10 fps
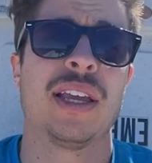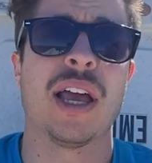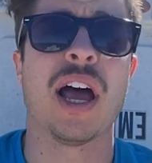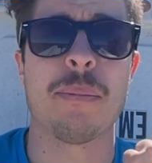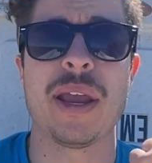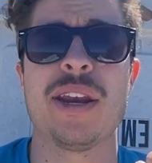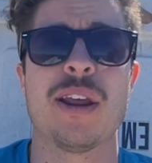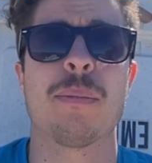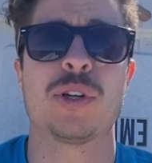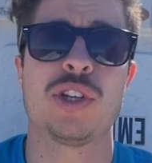And
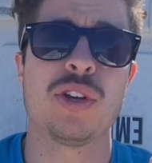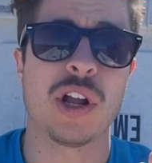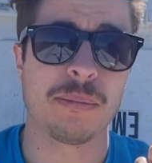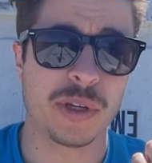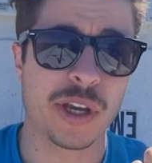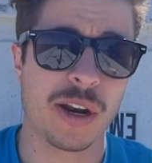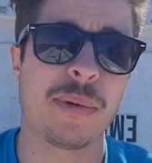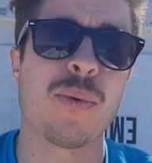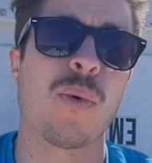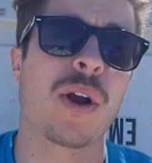number 2, I'm gonna
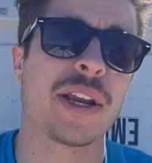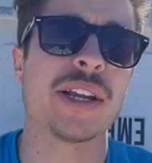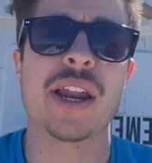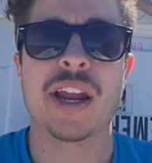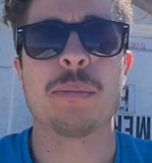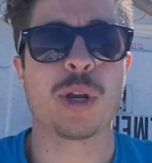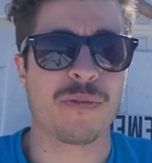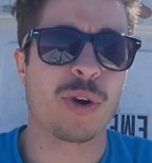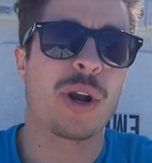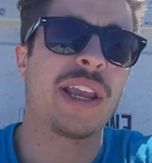be working on it. I'm
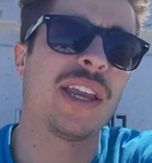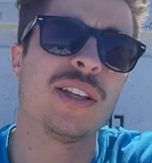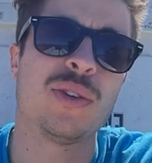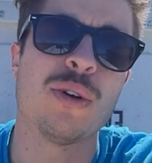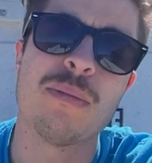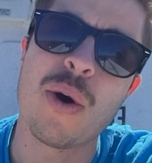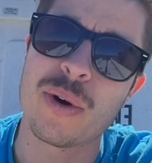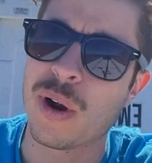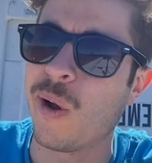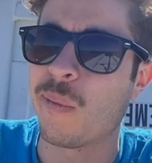converting it into a
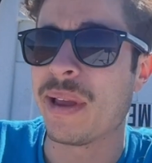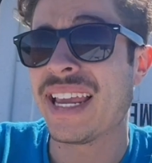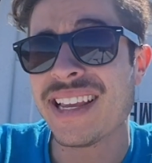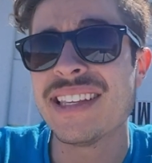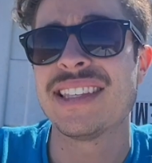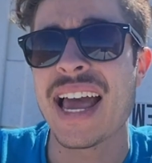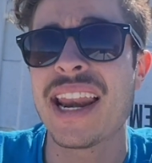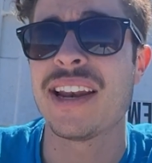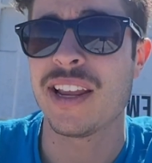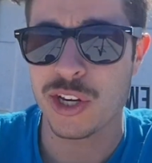motorhome. Is that
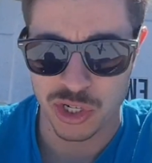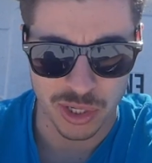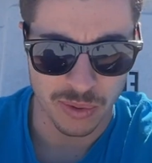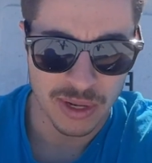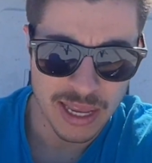an issue?